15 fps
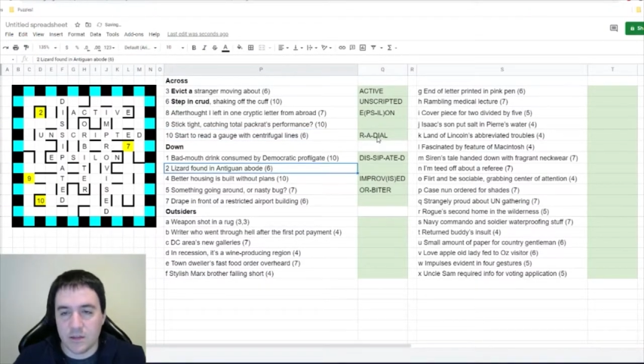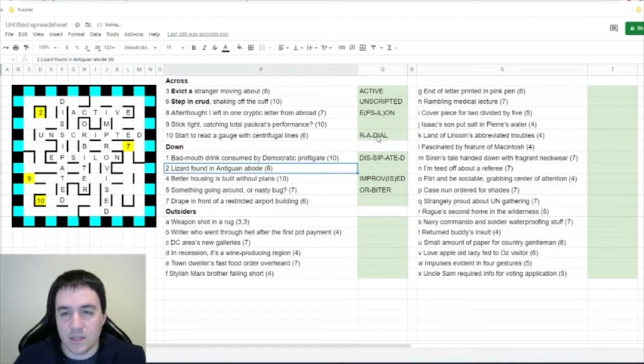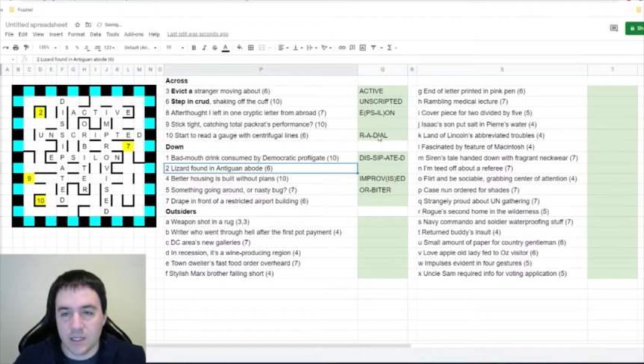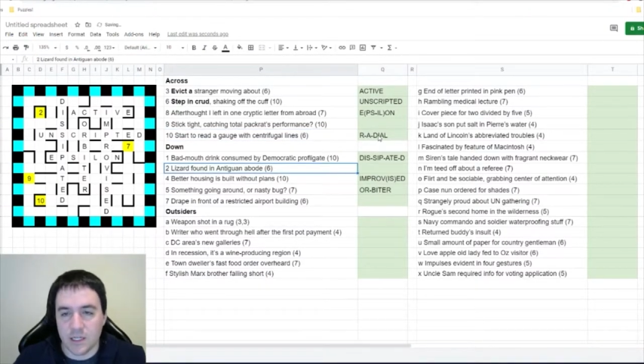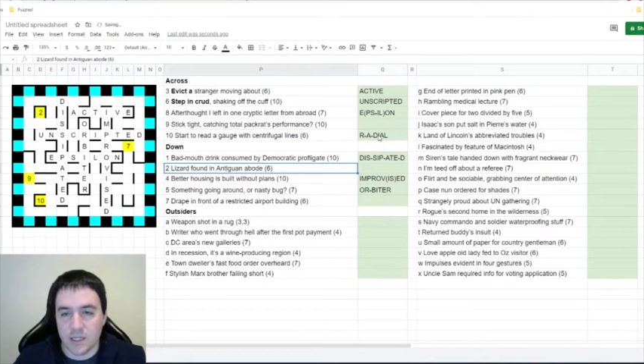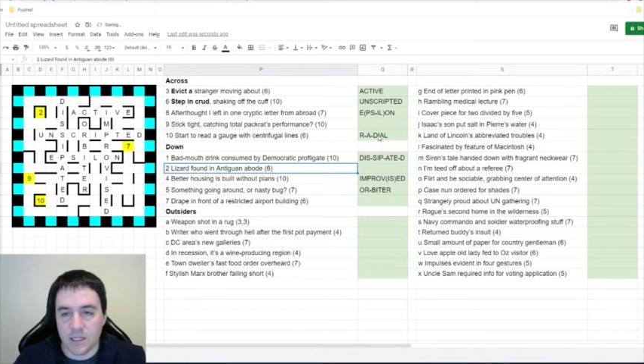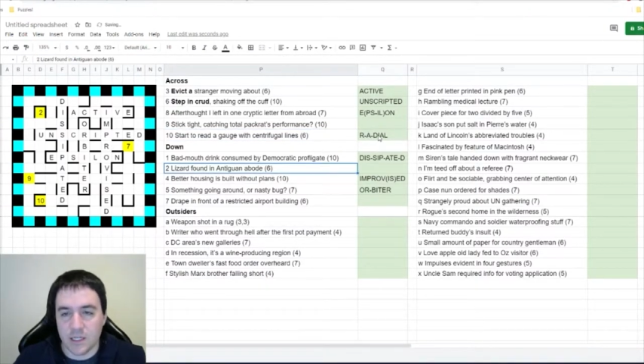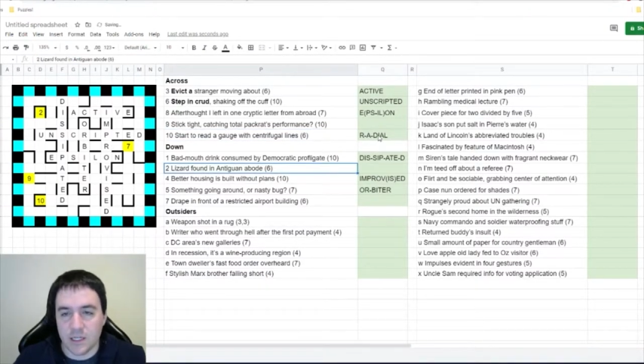
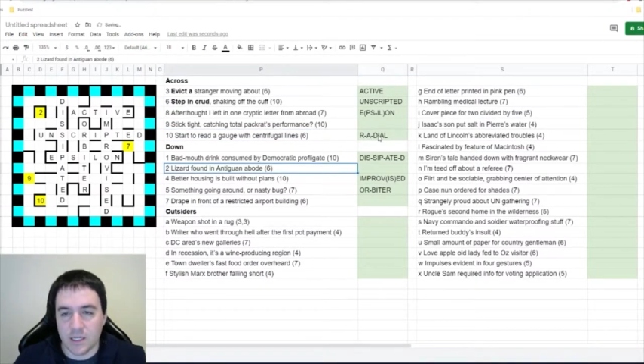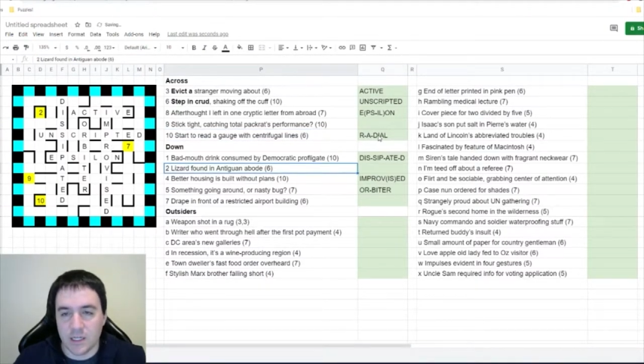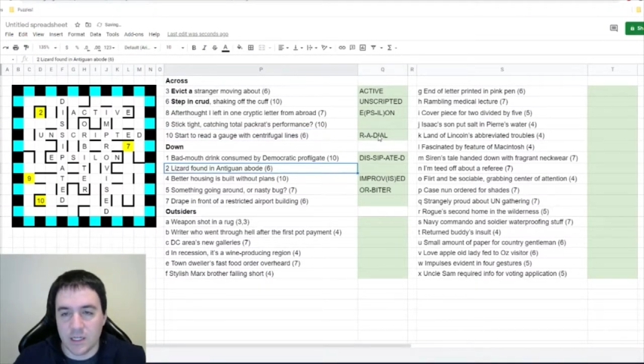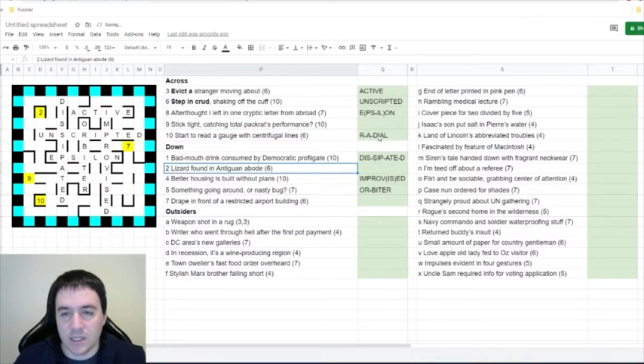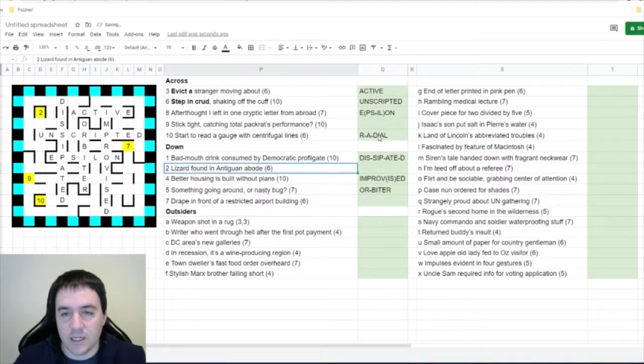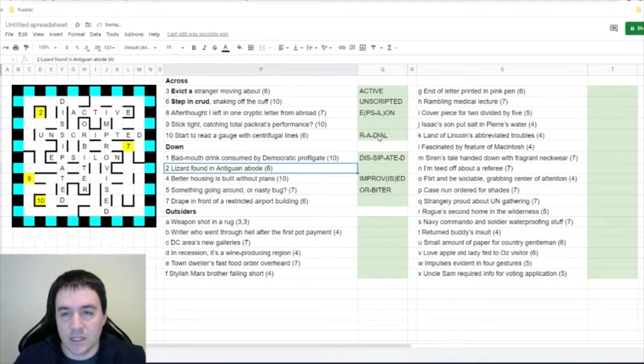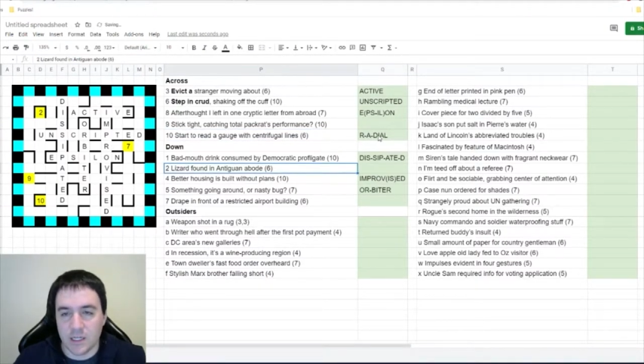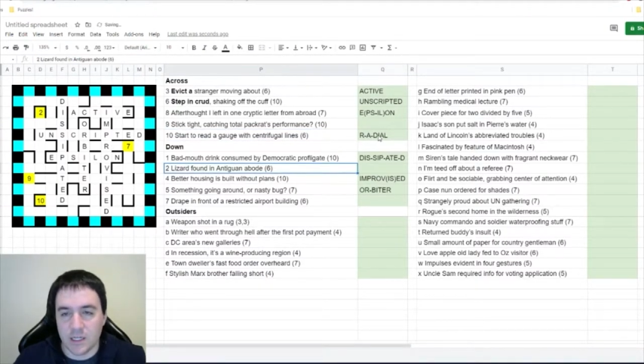and gauge
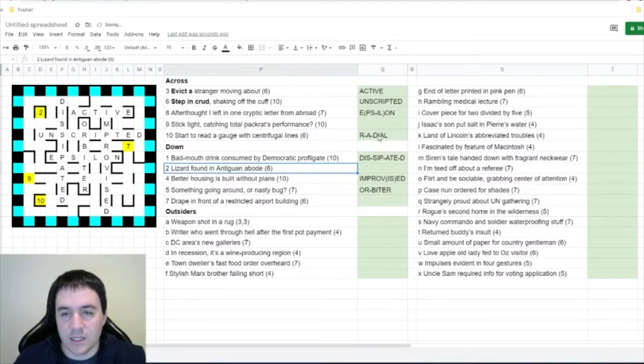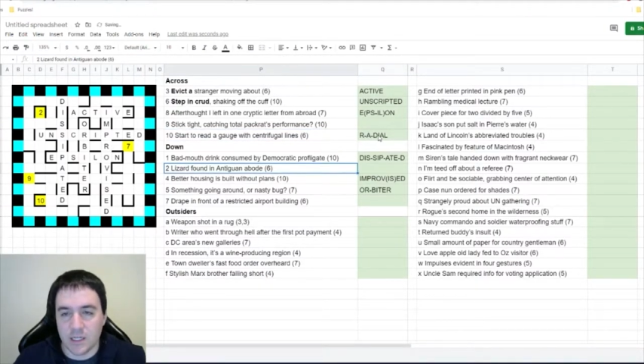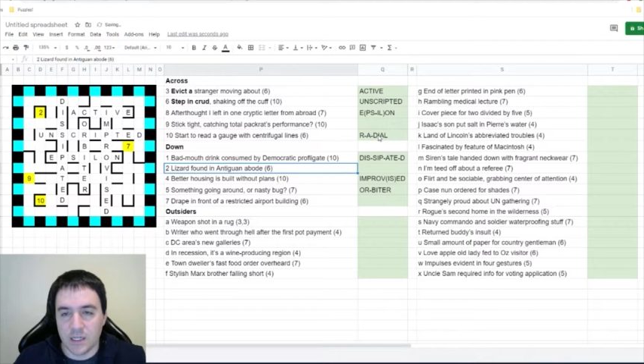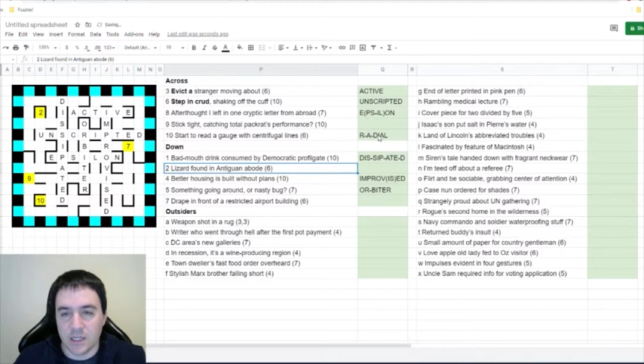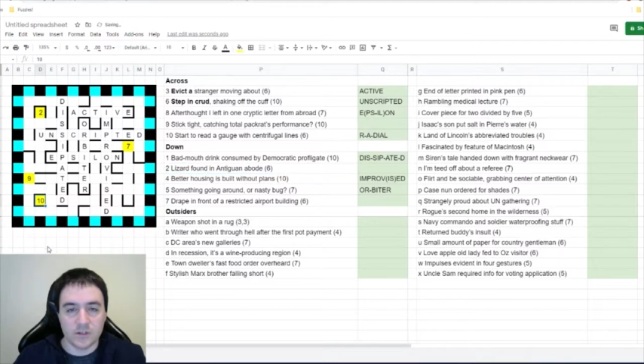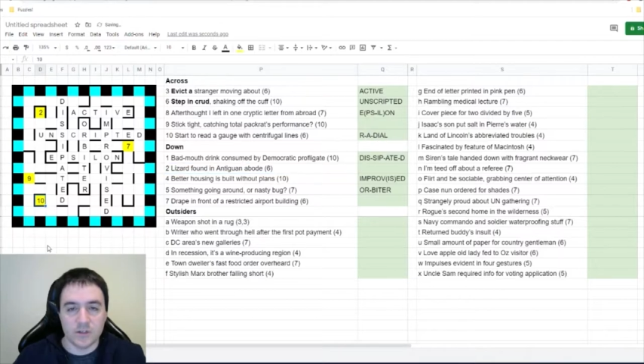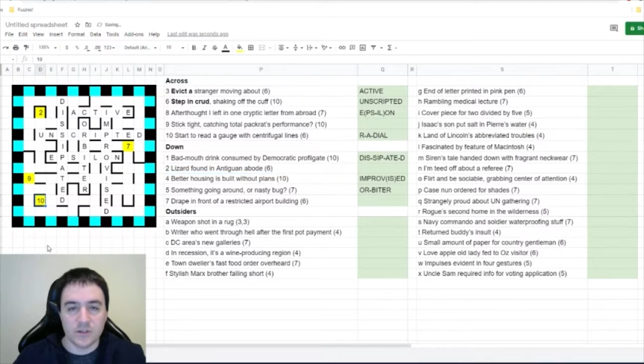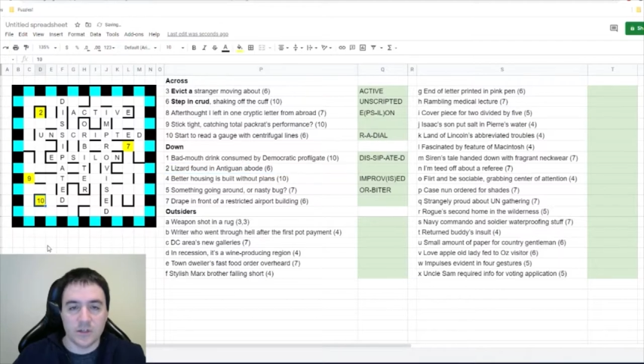is
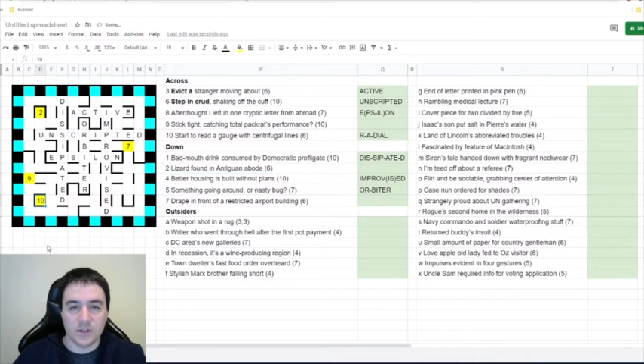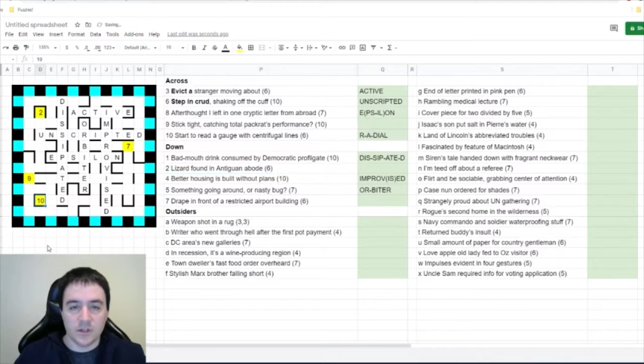dial.